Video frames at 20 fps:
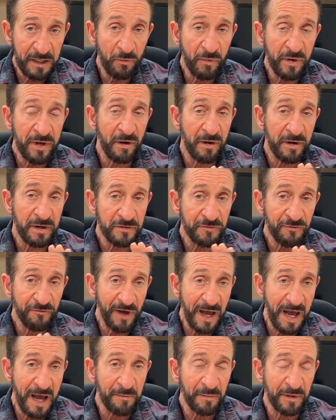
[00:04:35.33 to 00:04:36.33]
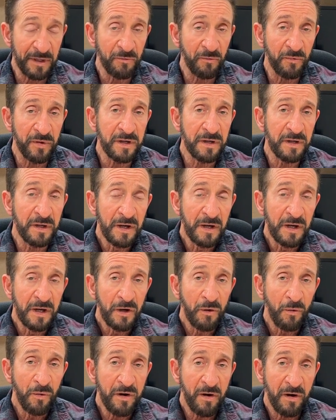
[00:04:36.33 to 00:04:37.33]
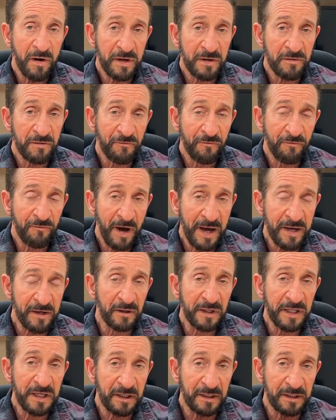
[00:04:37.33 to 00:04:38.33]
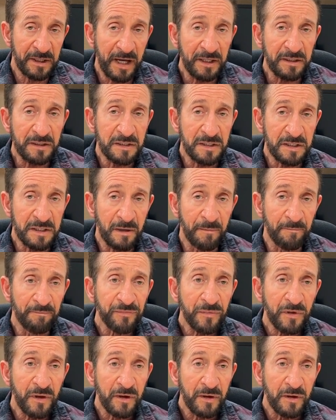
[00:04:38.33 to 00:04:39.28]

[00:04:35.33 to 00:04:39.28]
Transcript: we are his family, we are vitally connected to him,